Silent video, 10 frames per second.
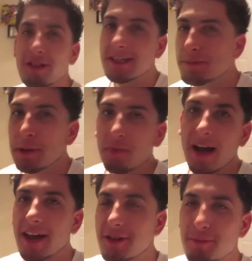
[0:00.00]
these people
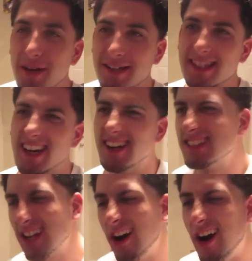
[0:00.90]
had their belts there. I was
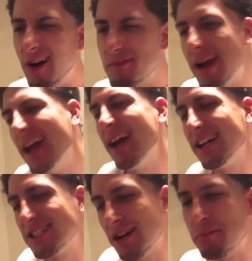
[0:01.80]
like, oh man, I
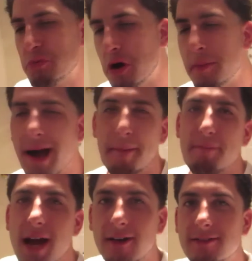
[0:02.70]
should have brought my
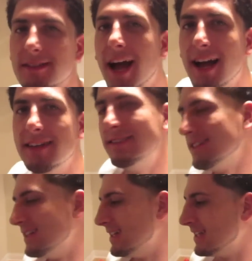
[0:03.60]
belt, son.
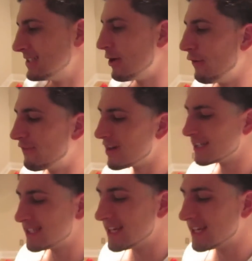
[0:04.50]
Dope Fresh